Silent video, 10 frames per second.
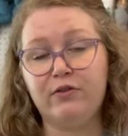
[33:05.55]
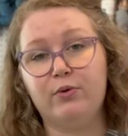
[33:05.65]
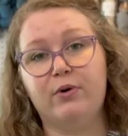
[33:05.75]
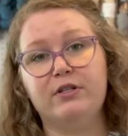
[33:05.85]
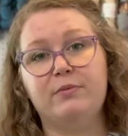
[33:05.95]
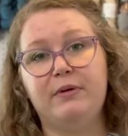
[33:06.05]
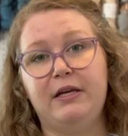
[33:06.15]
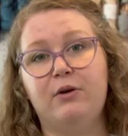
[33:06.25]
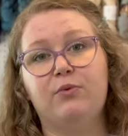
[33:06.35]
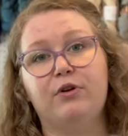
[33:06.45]
you want to
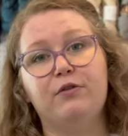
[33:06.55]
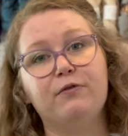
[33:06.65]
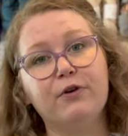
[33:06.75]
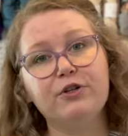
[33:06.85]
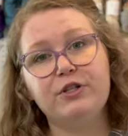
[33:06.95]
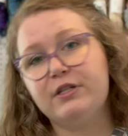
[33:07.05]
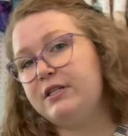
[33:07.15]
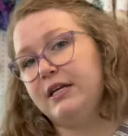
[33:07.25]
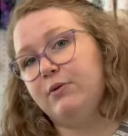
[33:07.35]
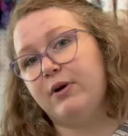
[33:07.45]
be one of the first to
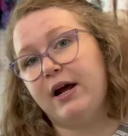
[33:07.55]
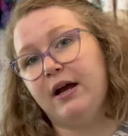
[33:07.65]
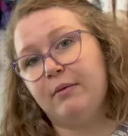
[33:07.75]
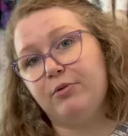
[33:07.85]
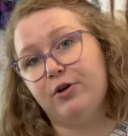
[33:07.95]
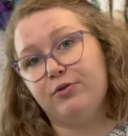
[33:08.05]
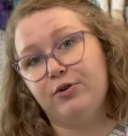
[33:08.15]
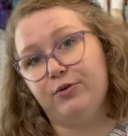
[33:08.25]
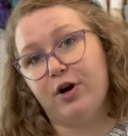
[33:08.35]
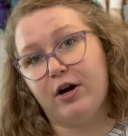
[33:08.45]
see when I upload
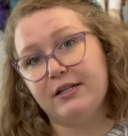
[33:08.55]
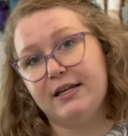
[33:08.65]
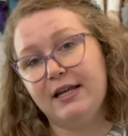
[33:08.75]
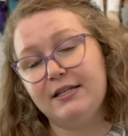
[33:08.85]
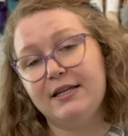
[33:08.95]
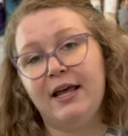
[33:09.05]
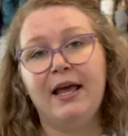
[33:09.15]
new content.